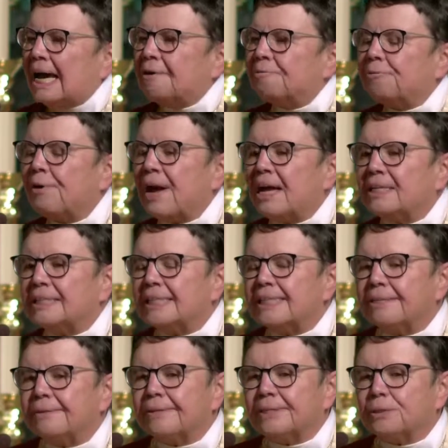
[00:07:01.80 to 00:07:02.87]
And friends,
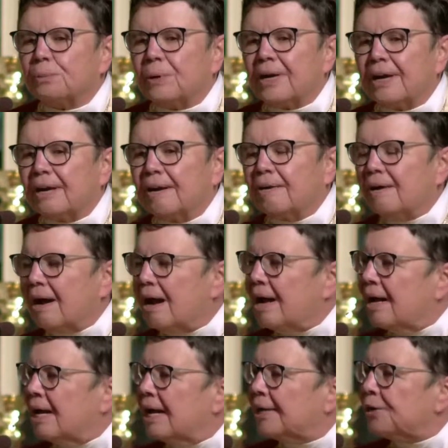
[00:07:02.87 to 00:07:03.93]
here is where
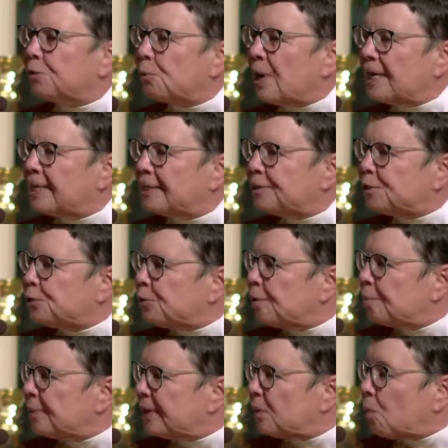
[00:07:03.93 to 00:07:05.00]
you run into
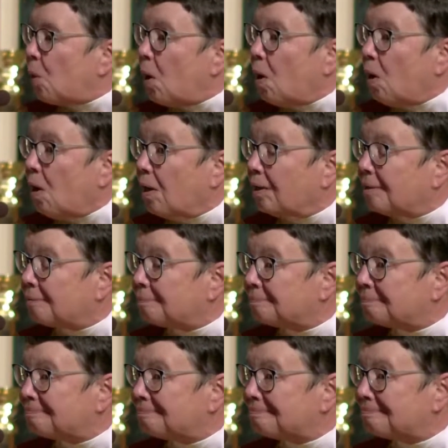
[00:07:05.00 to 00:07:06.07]
a brick
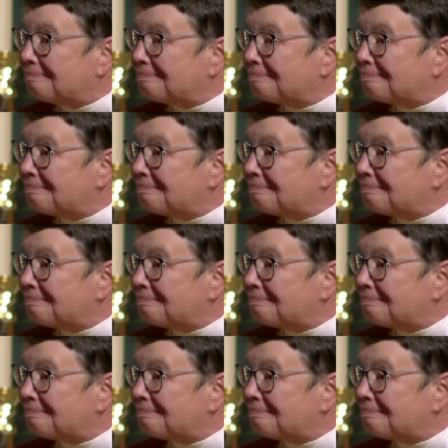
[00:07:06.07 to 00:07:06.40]
wall.